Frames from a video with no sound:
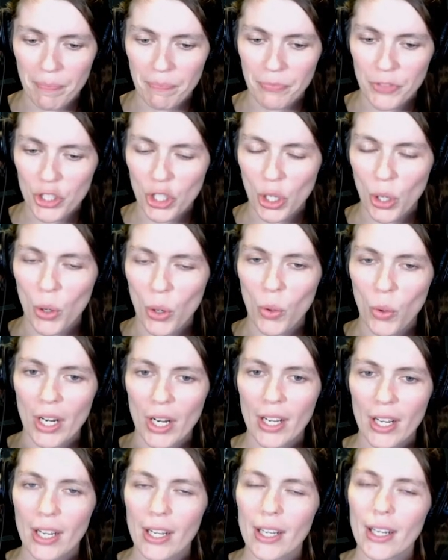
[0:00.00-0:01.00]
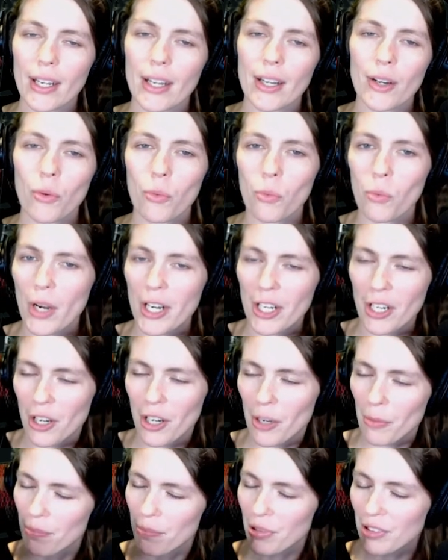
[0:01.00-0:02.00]
So what our
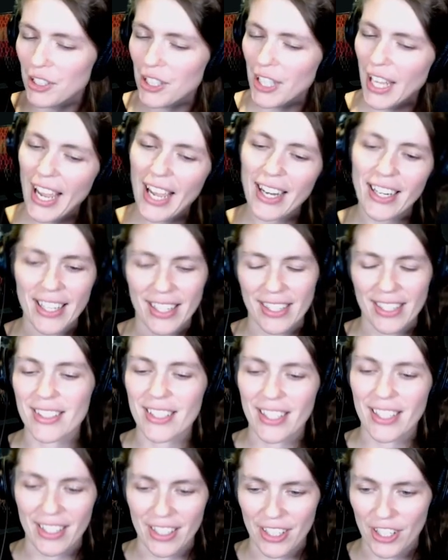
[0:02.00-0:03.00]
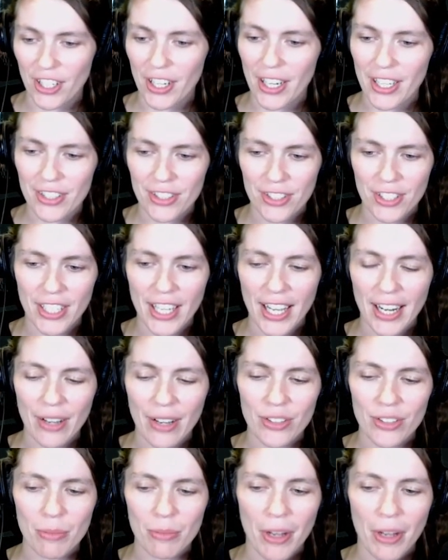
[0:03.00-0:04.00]
plan is here is to get
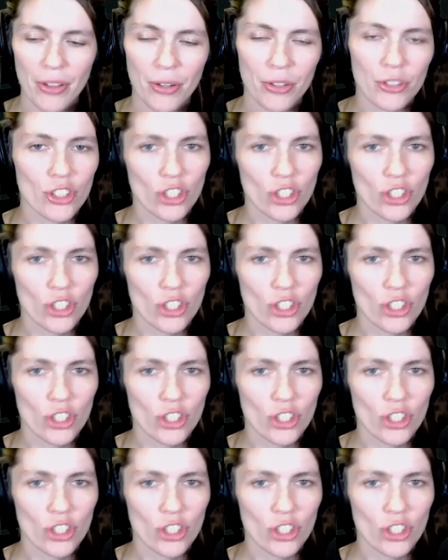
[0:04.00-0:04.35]
out some other